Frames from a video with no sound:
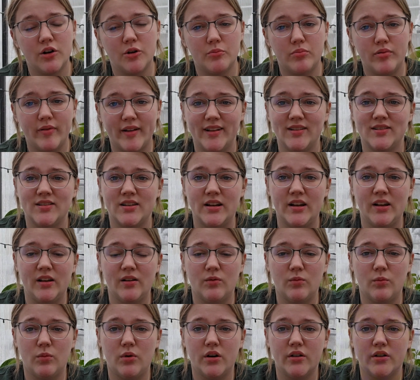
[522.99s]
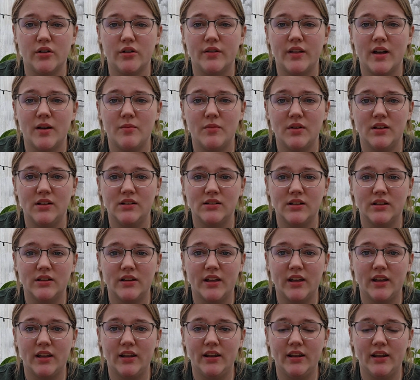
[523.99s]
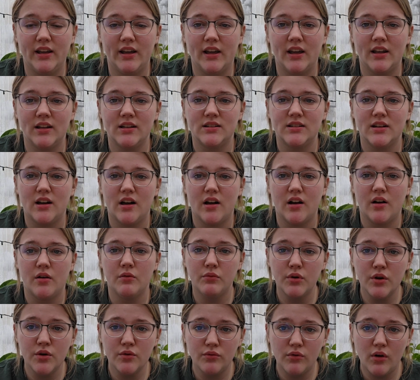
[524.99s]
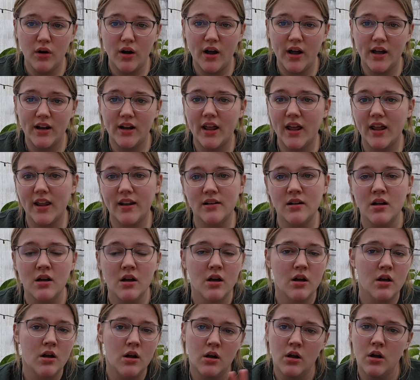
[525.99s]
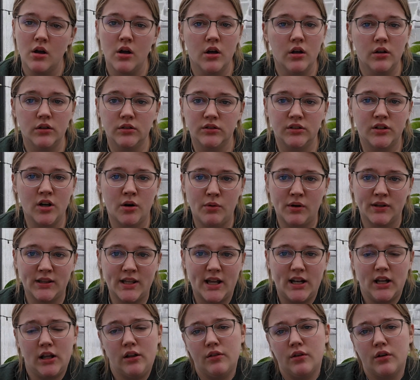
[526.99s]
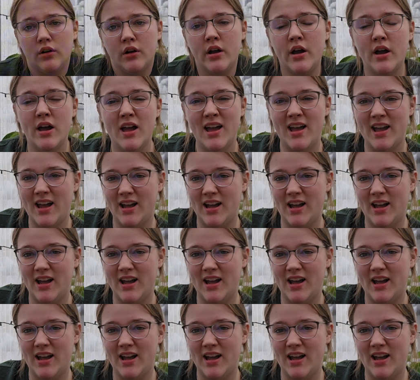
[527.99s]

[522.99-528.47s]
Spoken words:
Your plants sitting in water, that means that they could get root rot, and don't want that either.